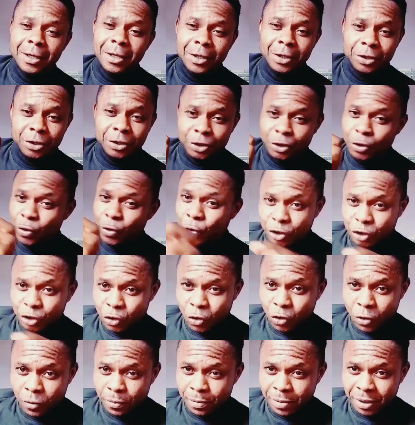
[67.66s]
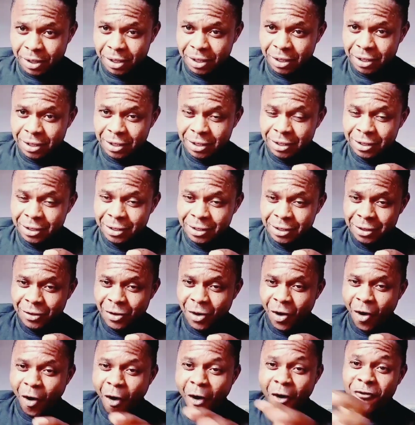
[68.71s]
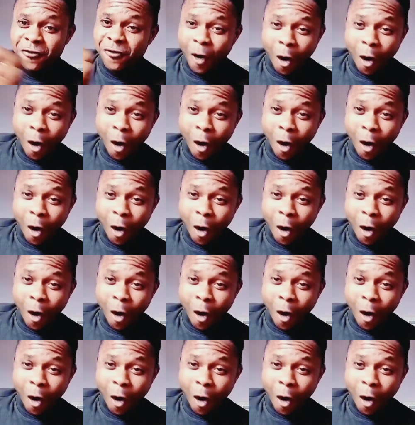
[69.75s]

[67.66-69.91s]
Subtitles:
YouTuber of